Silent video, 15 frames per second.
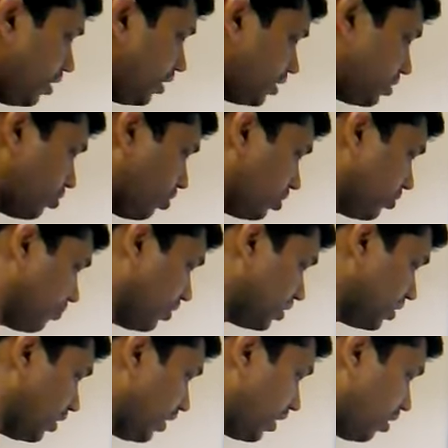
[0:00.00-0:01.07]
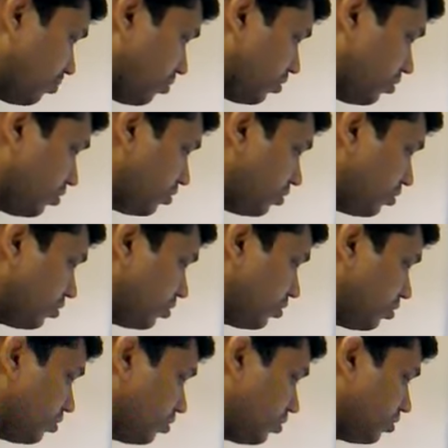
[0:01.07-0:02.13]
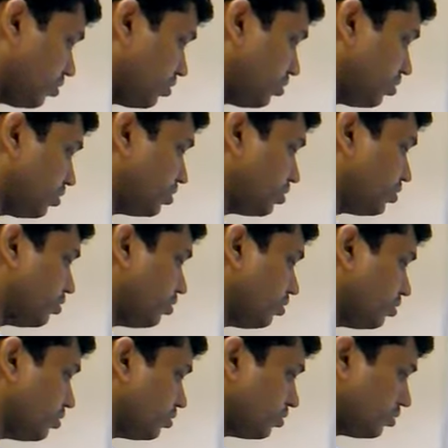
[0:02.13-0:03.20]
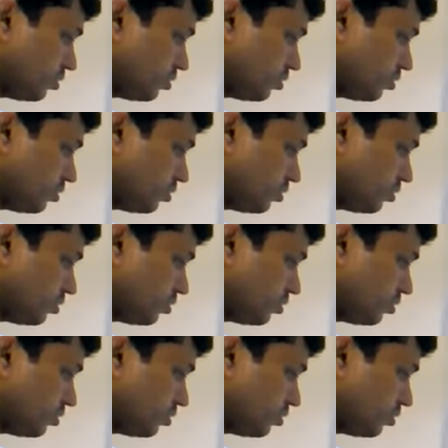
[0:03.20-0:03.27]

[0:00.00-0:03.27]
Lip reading: Let us draw the phasor diagram. So